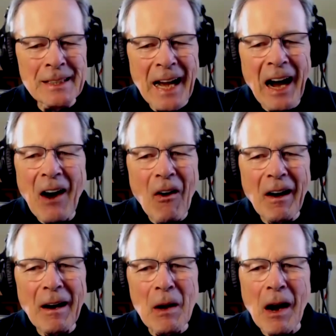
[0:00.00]
now
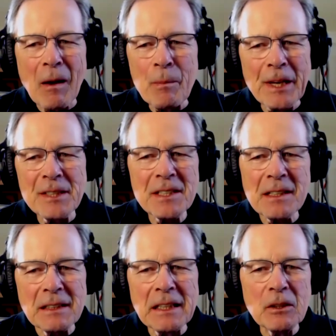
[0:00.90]
are, are,
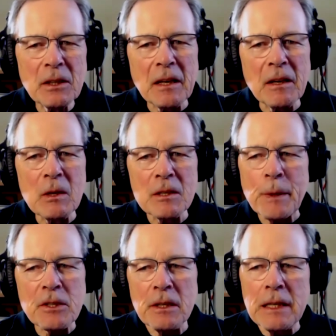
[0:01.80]
basically looking
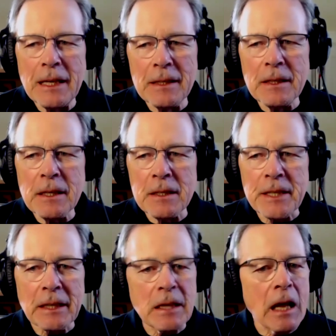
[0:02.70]
especially in in
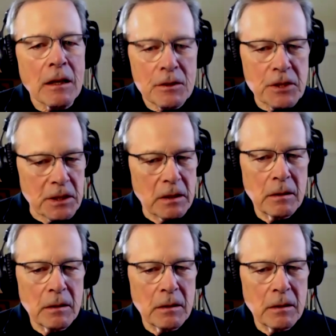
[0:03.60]
technology